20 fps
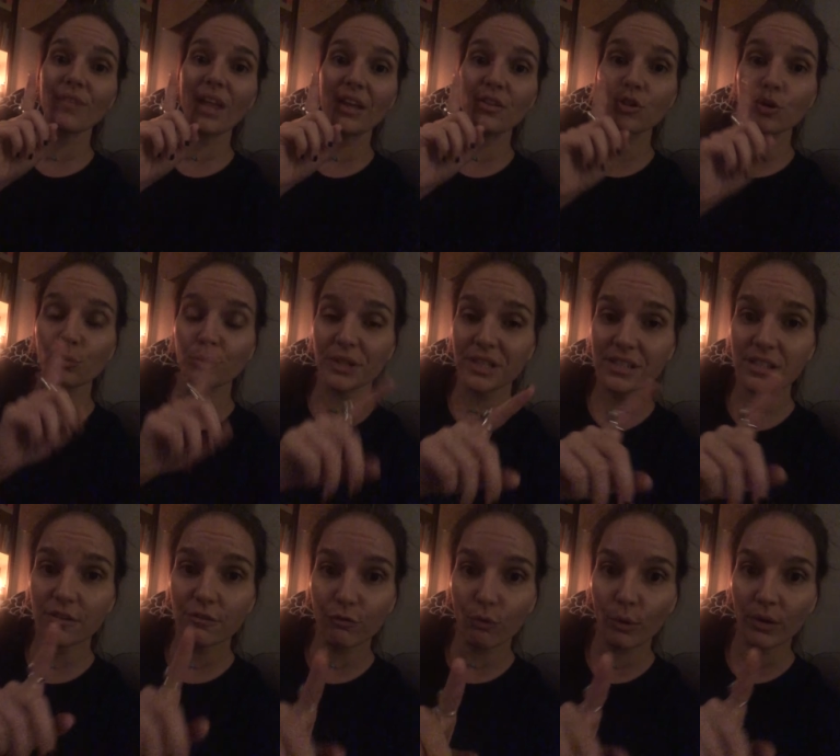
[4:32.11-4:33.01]
The
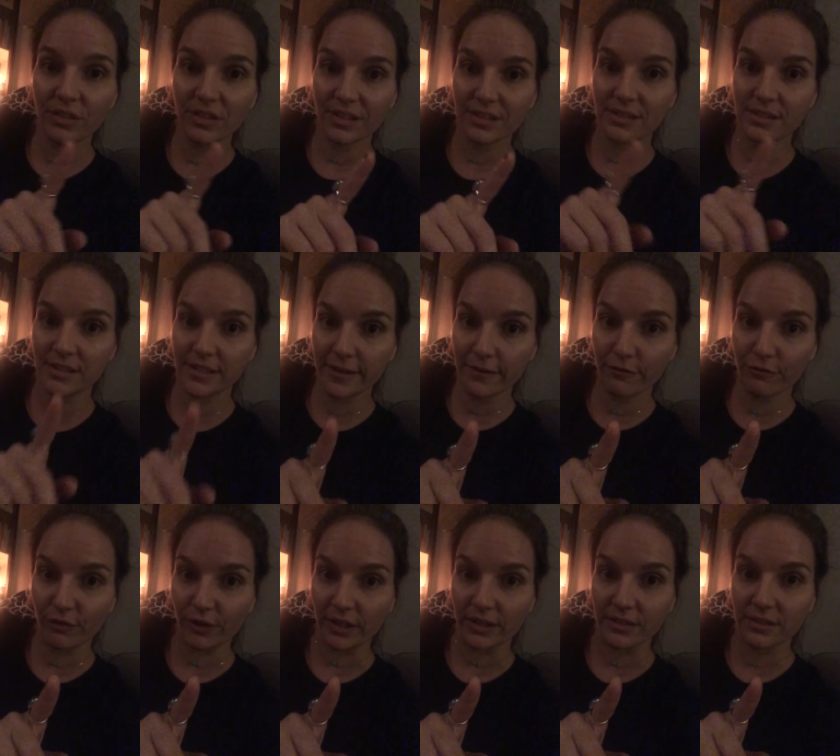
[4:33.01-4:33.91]
reason for this
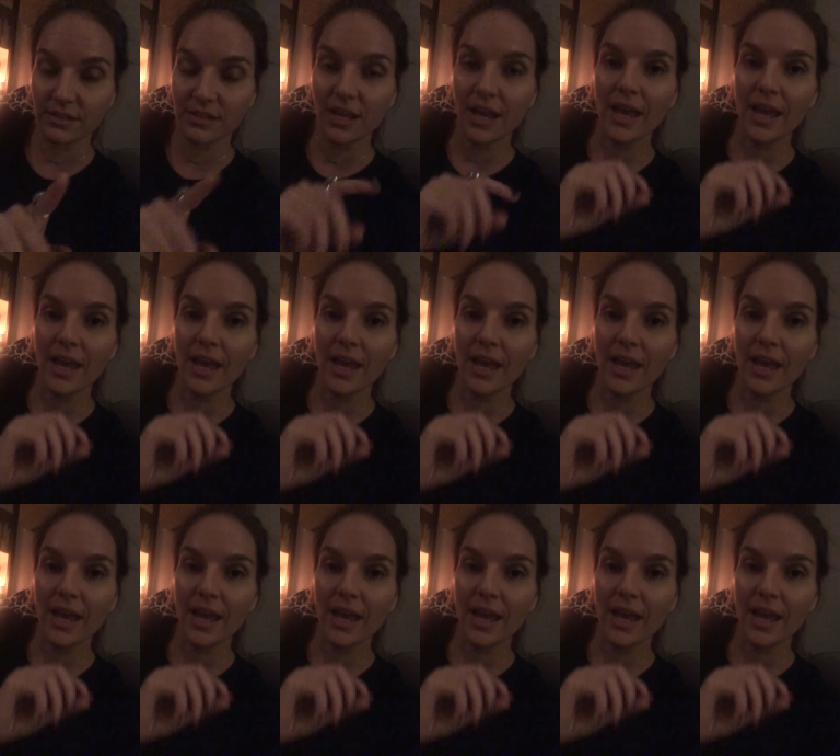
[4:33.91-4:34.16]
difference